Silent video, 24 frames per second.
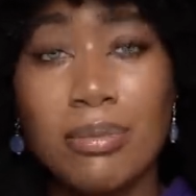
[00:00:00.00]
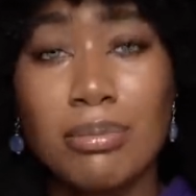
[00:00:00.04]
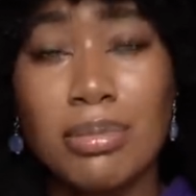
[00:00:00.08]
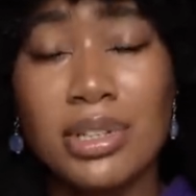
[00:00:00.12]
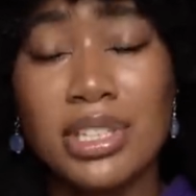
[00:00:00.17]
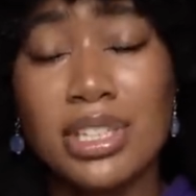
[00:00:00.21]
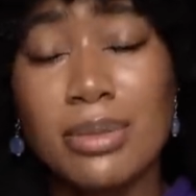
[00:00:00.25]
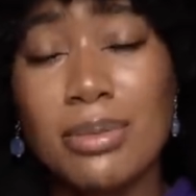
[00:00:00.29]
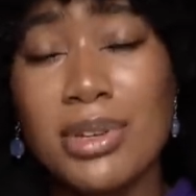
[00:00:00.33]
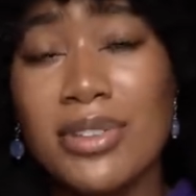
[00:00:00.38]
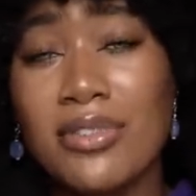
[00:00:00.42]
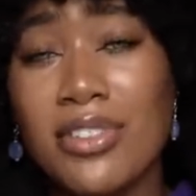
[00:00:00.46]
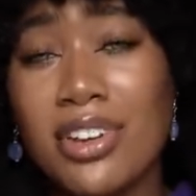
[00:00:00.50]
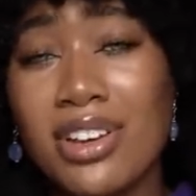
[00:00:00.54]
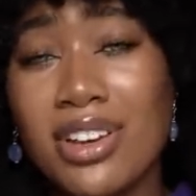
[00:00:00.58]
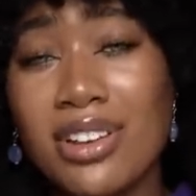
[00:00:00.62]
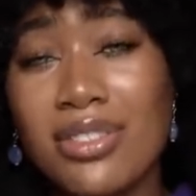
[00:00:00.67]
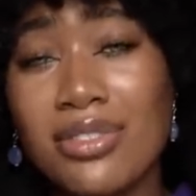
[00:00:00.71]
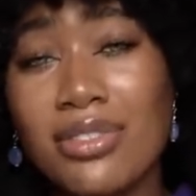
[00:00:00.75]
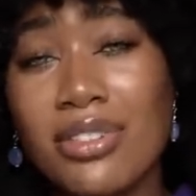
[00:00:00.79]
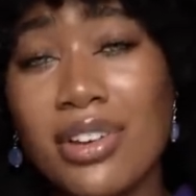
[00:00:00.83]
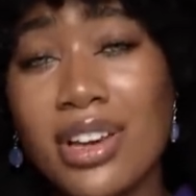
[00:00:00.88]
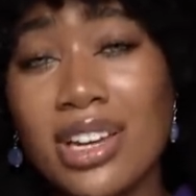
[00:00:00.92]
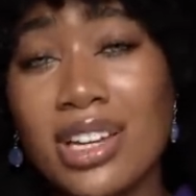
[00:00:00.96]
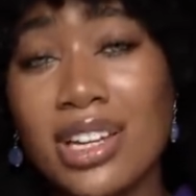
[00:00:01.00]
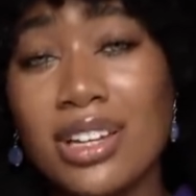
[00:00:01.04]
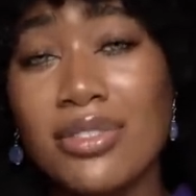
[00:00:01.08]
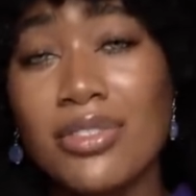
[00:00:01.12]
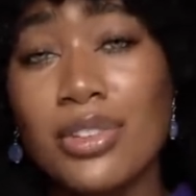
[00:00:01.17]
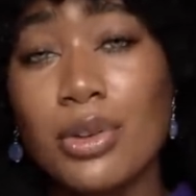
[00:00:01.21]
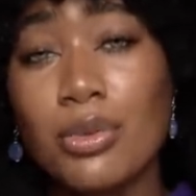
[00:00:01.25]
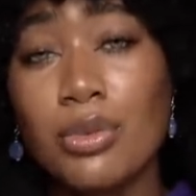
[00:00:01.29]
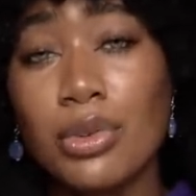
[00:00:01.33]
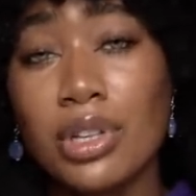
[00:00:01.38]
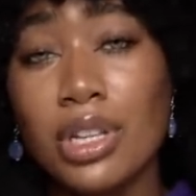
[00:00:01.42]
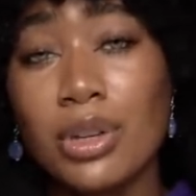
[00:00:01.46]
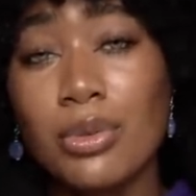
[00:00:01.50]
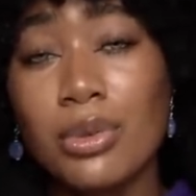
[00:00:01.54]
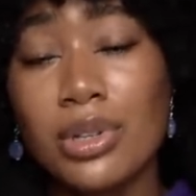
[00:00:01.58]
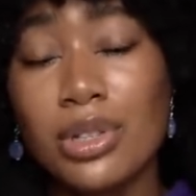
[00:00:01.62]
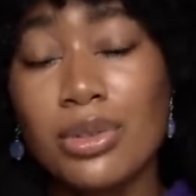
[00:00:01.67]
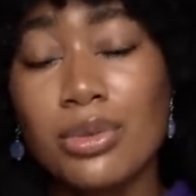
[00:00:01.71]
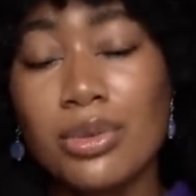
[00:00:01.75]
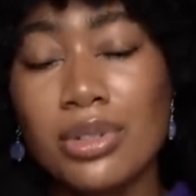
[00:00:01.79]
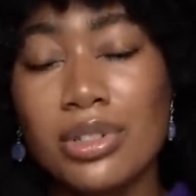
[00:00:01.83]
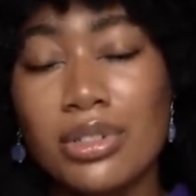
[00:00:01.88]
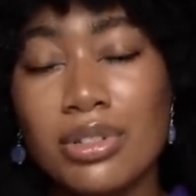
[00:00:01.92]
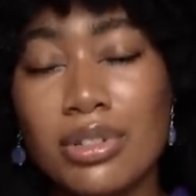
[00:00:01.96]
But to be very frank, if you really
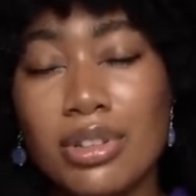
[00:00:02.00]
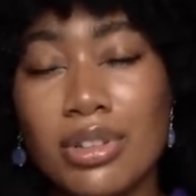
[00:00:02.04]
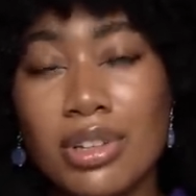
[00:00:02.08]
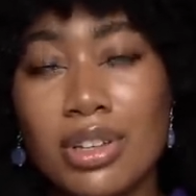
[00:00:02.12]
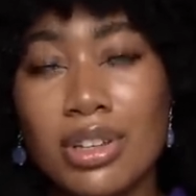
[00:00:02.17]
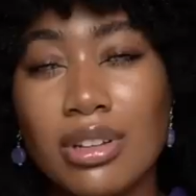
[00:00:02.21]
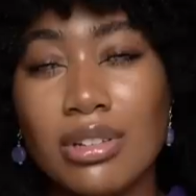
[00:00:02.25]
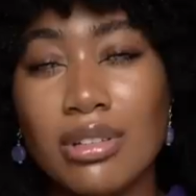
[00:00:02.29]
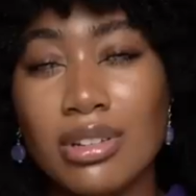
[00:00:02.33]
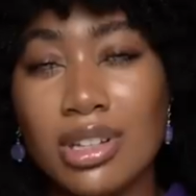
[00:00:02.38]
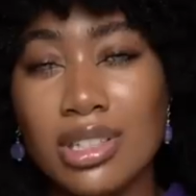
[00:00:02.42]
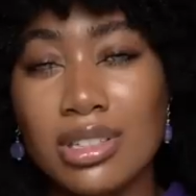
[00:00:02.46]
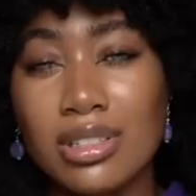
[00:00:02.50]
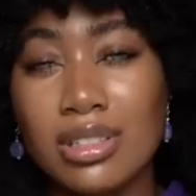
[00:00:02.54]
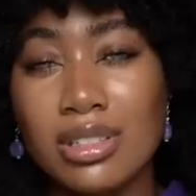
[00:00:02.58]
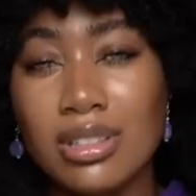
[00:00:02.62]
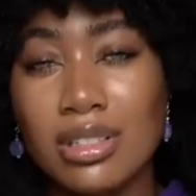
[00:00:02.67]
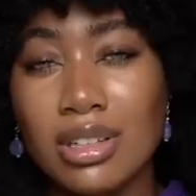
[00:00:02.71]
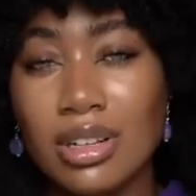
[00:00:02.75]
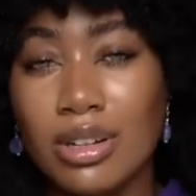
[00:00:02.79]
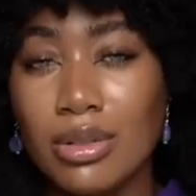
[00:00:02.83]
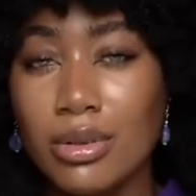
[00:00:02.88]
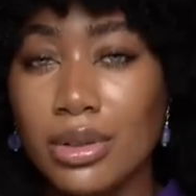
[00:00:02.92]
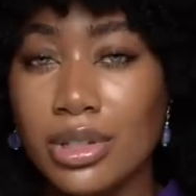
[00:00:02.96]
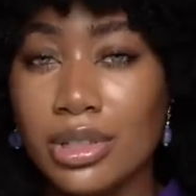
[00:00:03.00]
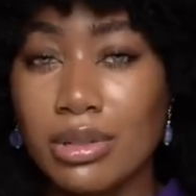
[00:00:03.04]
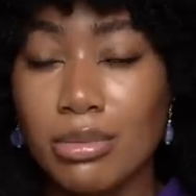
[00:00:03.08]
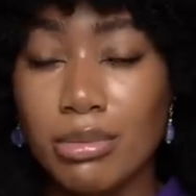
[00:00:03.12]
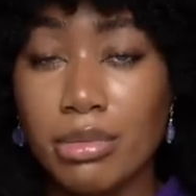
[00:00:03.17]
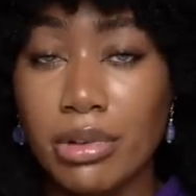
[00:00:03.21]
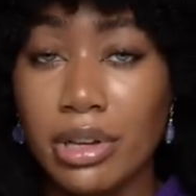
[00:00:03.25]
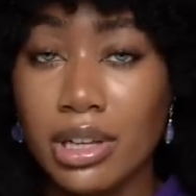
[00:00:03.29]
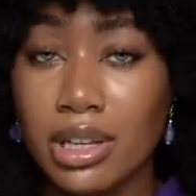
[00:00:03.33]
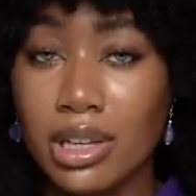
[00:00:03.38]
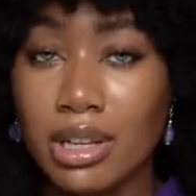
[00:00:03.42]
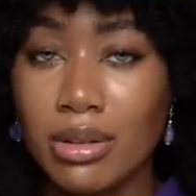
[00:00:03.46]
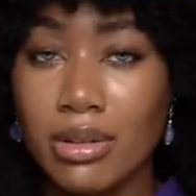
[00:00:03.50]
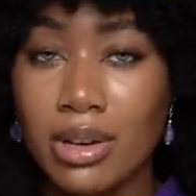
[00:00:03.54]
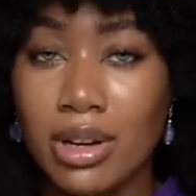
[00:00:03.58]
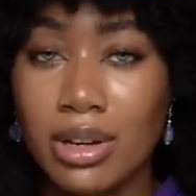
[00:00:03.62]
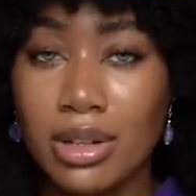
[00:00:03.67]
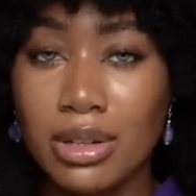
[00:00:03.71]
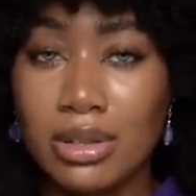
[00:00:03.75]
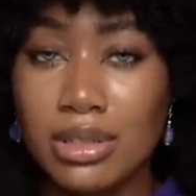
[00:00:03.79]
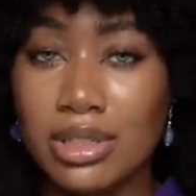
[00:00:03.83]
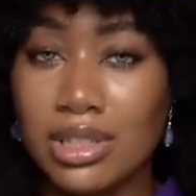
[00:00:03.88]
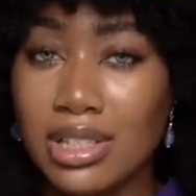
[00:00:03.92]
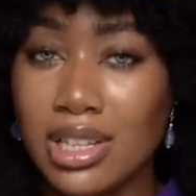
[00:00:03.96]
want to ensure that grease is not going to break you
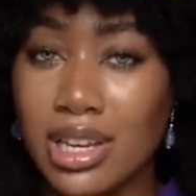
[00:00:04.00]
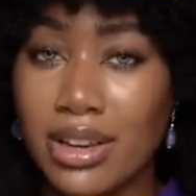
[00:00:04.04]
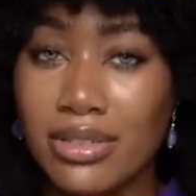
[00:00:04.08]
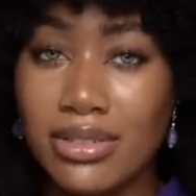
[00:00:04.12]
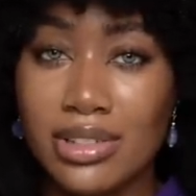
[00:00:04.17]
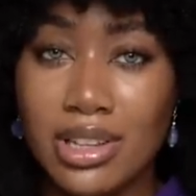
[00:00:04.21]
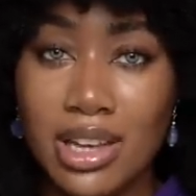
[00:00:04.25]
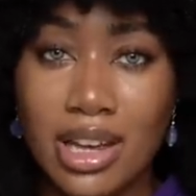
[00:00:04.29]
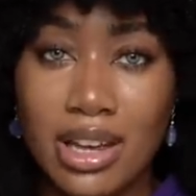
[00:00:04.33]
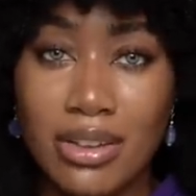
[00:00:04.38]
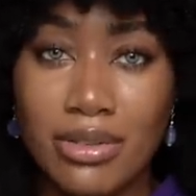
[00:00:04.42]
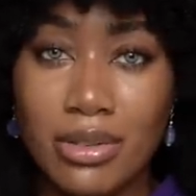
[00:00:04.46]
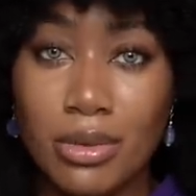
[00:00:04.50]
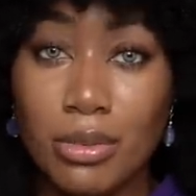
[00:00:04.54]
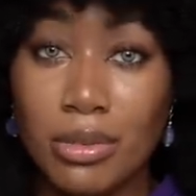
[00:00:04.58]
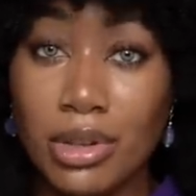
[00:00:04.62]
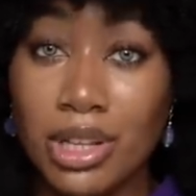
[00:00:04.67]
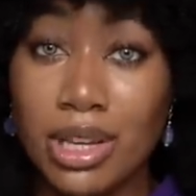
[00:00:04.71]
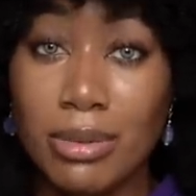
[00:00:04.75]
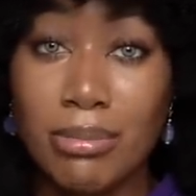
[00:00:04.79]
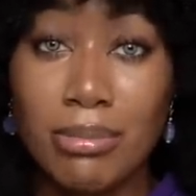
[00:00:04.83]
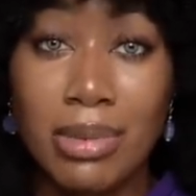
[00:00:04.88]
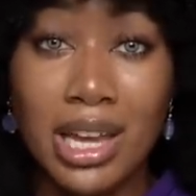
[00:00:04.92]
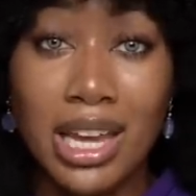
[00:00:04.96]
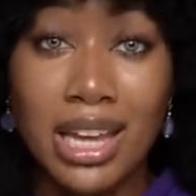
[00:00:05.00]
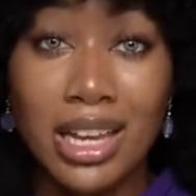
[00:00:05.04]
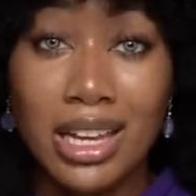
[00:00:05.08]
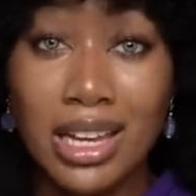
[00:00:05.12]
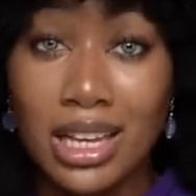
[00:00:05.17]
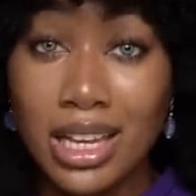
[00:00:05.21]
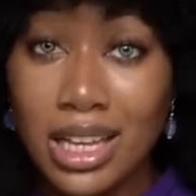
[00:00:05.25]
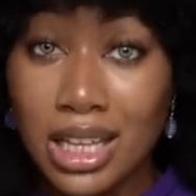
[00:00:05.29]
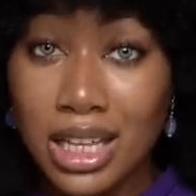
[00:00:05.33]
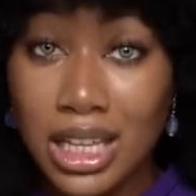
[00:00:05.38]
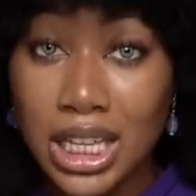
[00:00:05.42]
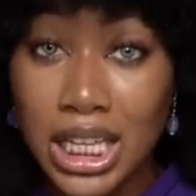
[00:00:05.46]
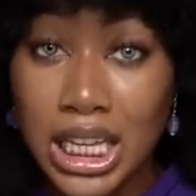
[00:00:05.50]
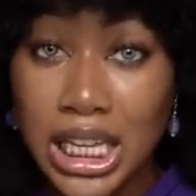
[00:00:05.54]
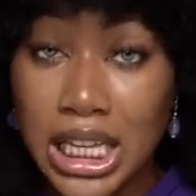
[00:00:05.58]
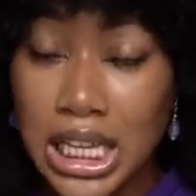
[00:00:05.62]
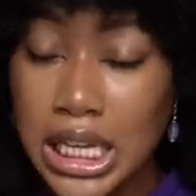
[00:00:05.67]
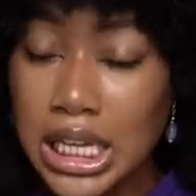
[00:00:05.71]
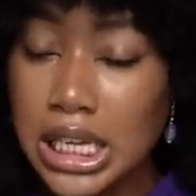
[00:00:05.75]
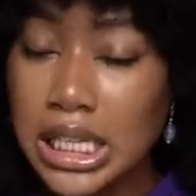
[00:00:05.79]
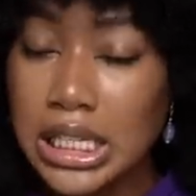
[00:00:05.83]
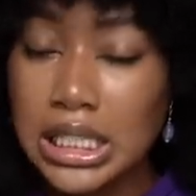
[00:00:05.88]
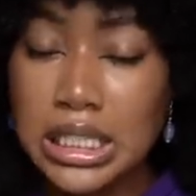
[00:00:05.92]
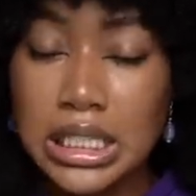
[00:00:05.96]
out, you just have to have a really banging
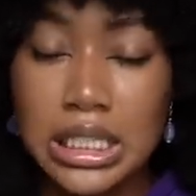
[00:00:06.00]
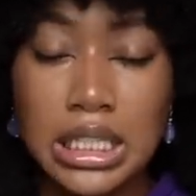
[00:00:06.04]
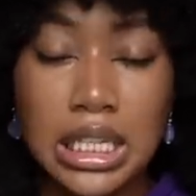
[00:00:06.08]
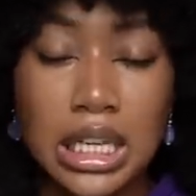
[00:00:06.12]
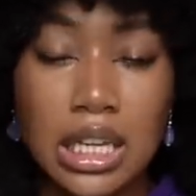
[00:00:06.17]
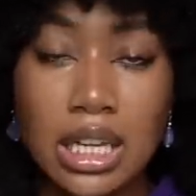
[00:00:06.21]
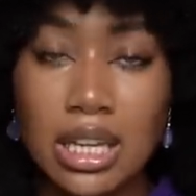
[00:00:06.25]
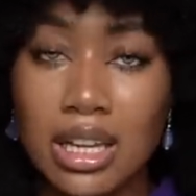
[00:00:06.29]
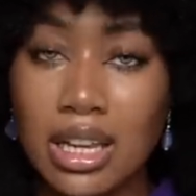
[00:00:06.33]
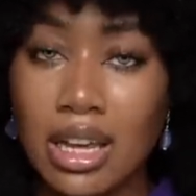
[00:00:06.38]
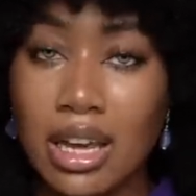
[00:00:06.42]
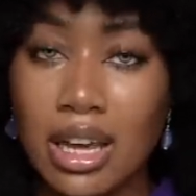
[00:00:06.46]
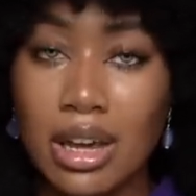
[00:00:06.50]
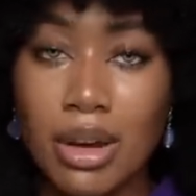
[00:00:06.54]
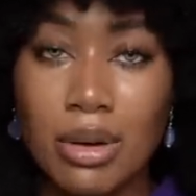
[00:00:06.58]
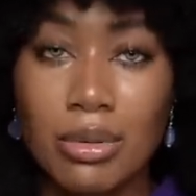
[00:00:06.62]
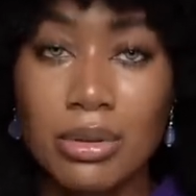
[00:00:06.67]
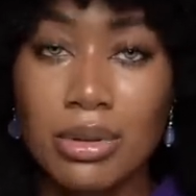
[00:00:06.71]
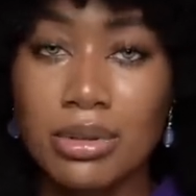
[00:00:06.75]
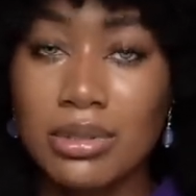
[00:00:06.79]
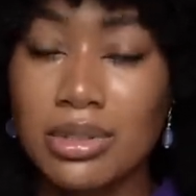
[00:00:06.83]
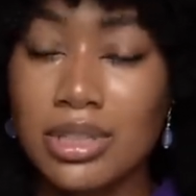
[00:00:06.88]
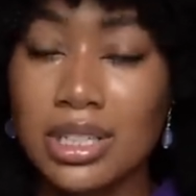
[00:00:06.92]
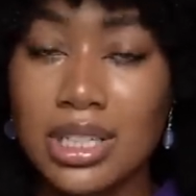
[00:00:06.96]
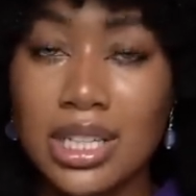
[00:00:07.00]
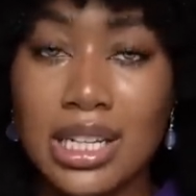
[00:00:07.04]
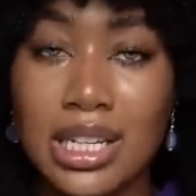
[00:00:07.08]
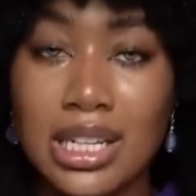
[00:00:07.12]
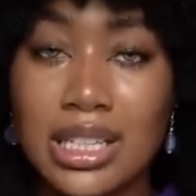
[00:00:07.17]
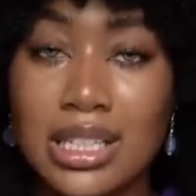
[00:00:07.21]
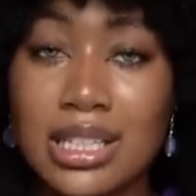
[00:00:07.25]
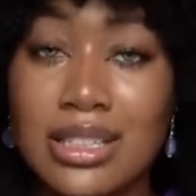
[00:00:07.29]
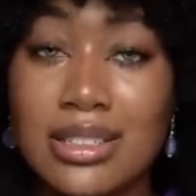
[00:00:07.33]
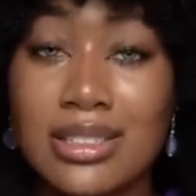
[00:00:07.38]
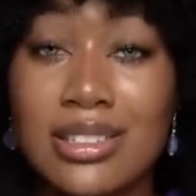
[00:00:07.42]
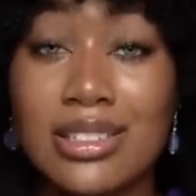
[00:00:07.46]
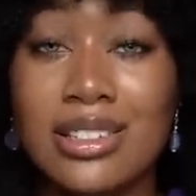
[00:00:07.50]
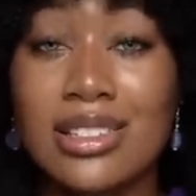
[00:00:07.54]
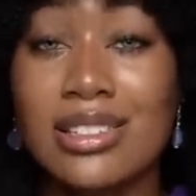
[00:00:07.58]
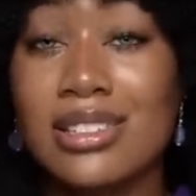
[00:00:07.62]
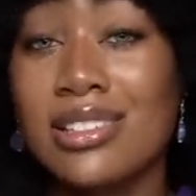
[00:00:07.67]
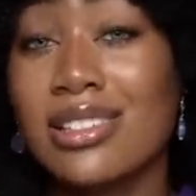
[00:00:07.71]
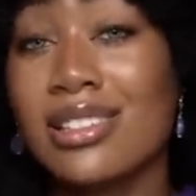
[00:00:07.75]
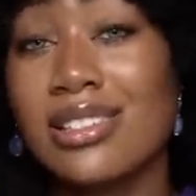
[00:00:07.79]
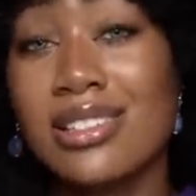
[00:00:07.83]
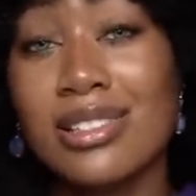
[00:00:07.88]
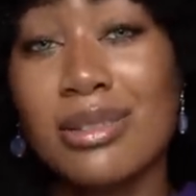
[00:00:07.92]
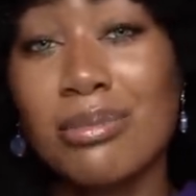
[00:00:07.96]
skincare routine. It's
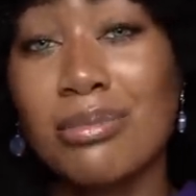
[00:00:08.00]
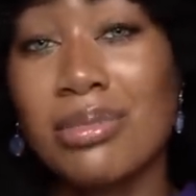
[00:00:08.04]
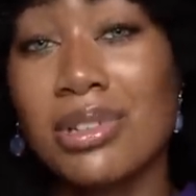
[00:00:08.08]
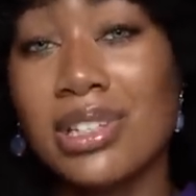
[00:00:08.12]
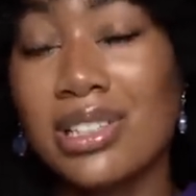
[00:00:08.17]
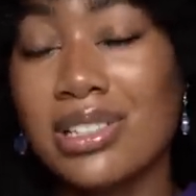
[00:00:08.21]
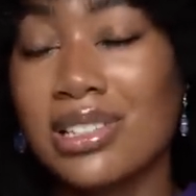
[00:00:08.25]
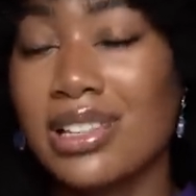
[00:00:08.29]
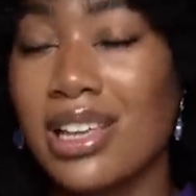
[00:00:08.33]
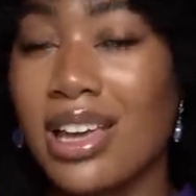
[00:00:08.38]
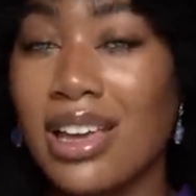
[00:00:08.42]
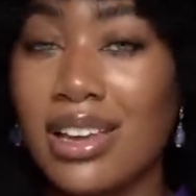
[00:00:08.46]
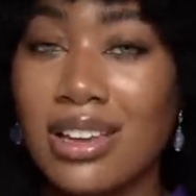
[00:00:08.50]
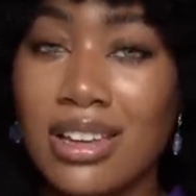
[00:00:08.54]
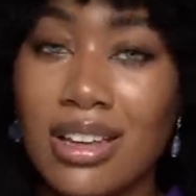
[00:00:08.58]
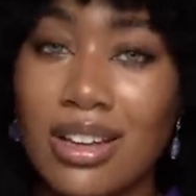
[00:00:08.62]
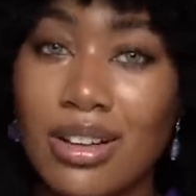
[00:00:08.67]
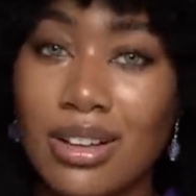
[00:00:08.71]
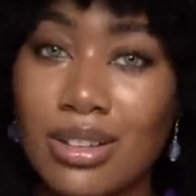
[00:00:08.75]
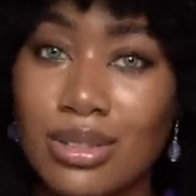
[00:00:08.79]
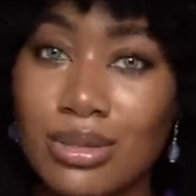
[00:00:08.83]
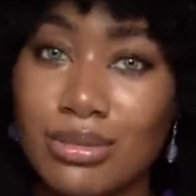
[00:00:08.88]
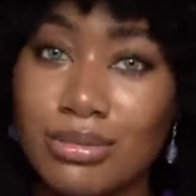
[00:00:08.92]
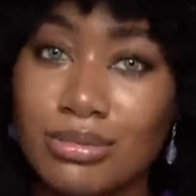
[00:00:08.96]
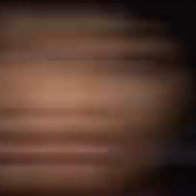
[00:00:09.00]
just as simple as that, y'all.